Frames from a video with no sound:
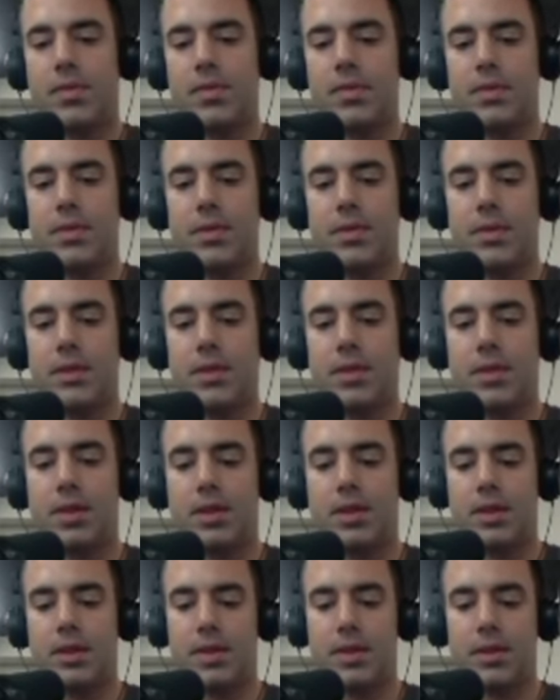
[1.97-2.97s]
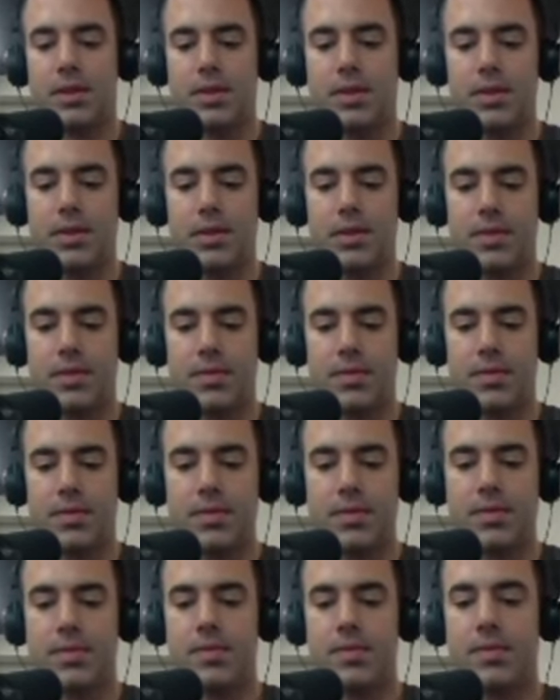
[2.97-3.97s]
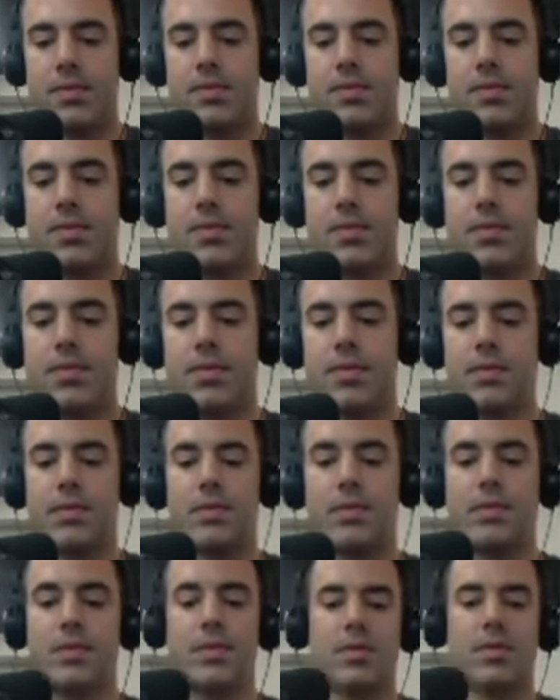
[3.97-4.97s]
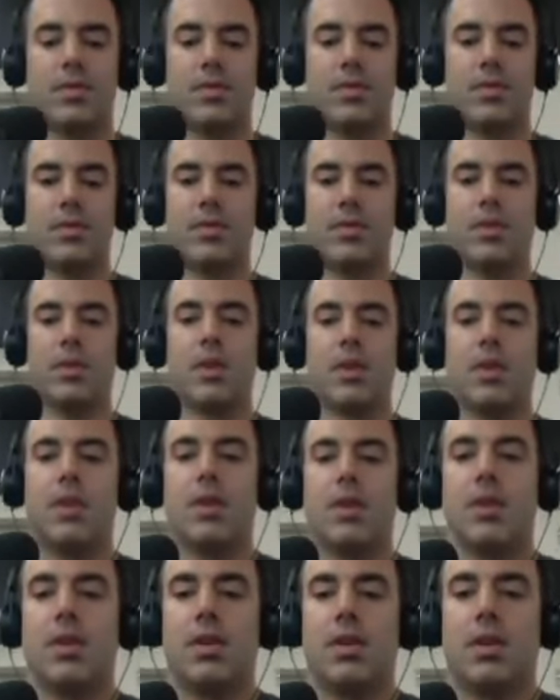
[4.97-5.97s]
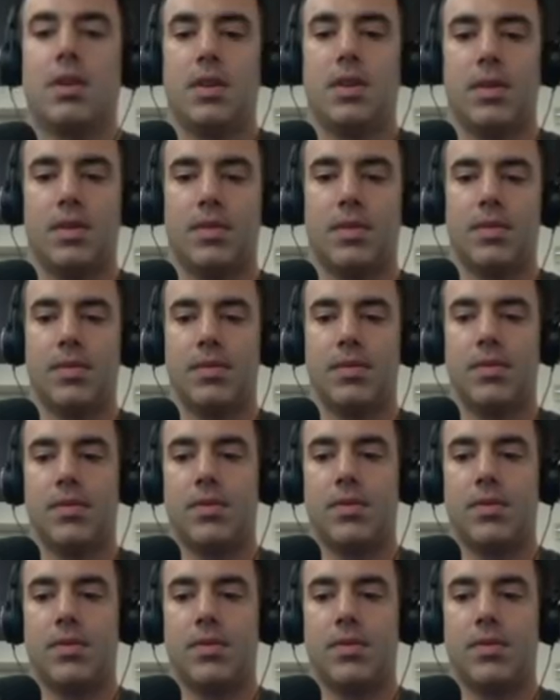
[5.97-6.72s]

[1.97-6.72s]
(silence)